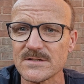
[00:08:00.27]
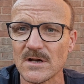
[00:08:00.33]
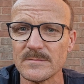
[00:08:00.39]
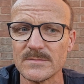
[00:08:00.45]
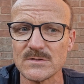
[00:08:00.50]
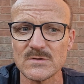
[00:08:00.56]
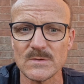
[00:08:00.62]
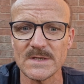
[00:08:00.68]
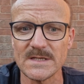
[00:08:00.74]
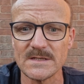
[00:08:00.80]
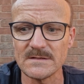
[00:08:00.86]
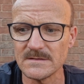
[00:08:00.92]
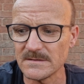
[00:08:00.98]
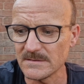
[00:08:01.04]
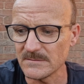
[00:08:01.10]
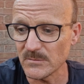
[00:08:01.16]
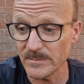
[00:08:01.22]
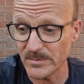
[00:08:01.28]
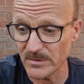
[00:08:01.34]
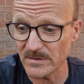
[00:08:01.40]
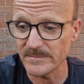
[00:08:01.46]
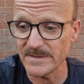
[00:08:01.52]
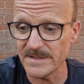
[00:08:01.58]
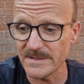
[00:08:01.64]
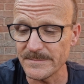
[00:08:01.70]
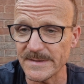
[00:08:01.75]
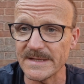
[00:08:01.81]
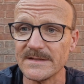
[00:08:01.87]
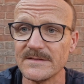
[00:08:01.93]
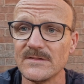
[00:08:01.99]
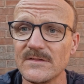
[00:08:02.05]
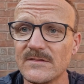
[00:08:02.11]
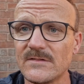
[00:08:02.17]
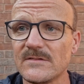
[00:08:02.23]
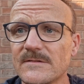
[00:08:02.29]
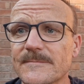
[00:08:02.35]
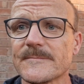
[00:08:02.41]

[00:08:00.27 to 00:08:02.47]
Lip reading: time between, we put them in the bins,